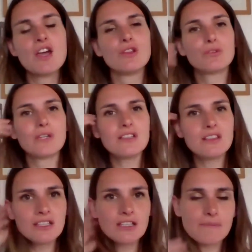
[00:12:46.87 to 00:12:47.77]
The great
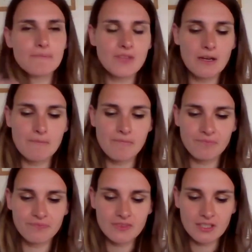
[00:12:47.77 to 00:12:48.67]
thing
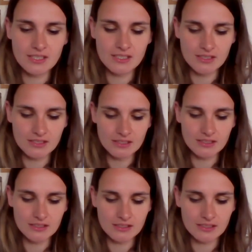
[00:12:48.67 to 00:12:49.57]

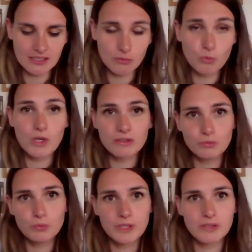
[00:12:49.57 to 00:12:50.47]
in what
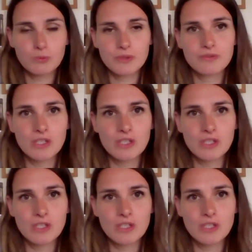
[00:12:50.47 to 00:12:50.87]
we've